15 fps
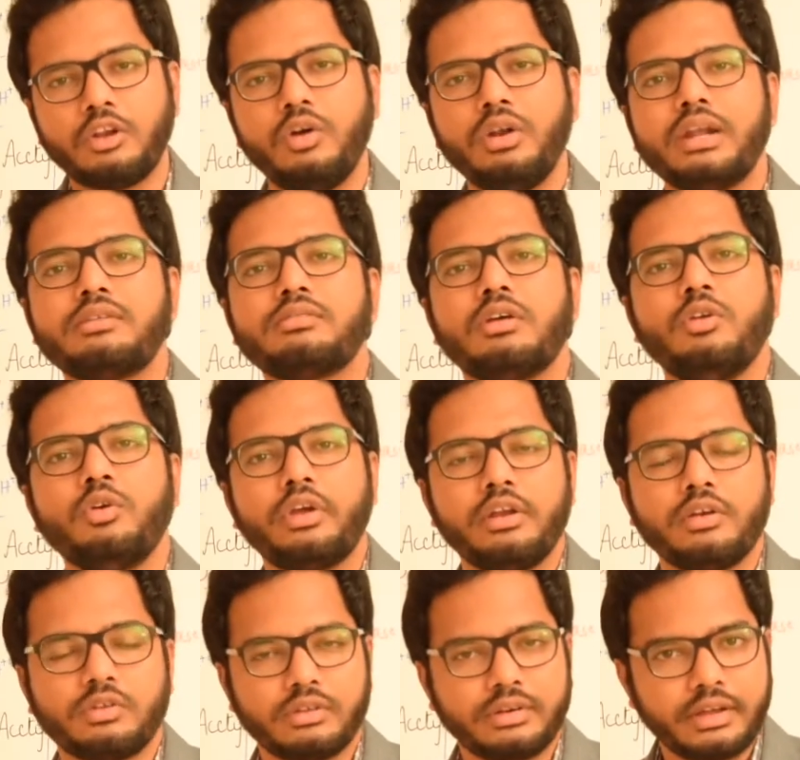Now let's look
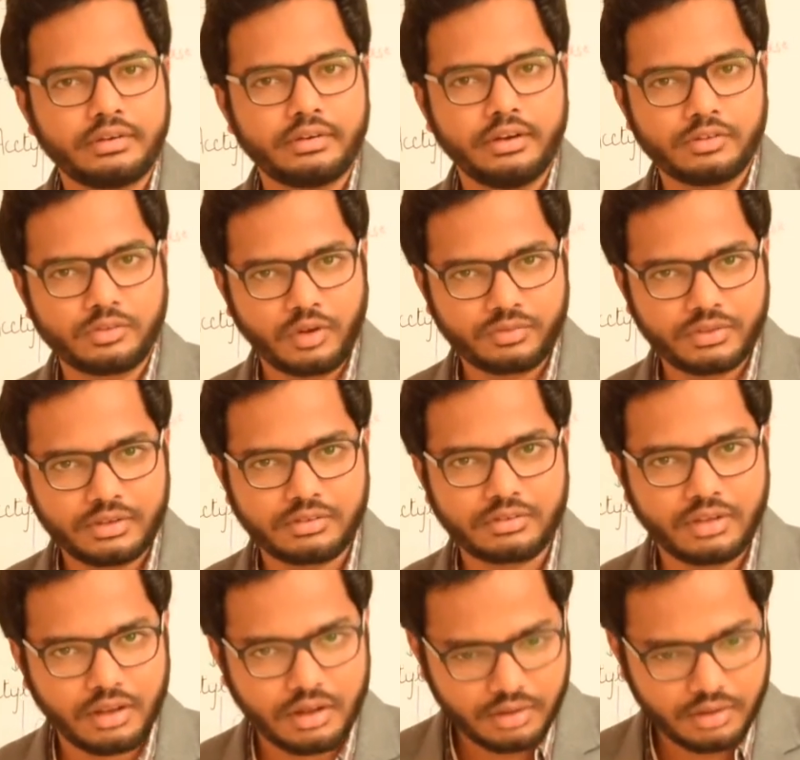into the details of this